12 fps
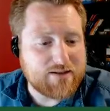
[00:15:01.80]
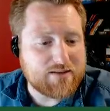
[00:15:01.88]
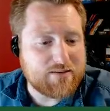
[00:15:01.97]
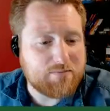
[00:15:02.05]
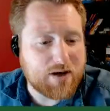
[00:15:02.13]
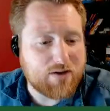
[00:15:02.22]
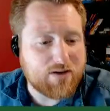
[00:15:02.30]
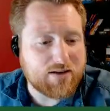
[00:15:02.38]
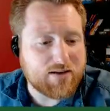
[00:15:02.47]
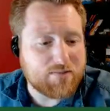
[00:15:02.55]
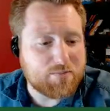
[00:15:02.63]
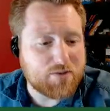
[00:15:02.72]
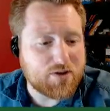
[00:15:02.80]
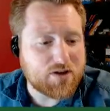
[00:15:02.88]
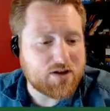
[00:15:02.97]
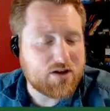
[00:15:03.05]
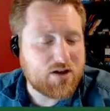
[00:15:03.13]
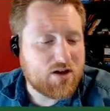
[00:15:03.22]
bearing this
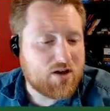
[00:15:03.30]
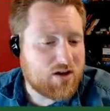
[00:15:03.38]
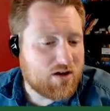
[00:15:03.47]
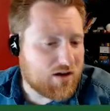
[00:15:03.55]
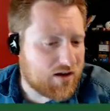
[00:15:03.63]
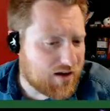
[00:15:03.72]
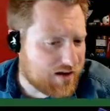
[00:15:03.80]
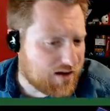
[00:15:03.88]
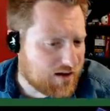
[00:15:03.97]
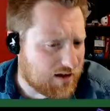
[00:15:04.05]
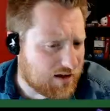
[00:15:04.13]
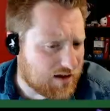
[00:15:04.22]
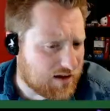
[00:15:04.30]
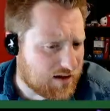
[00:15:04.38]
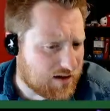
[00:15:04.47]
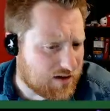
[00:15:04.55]
book. Uh,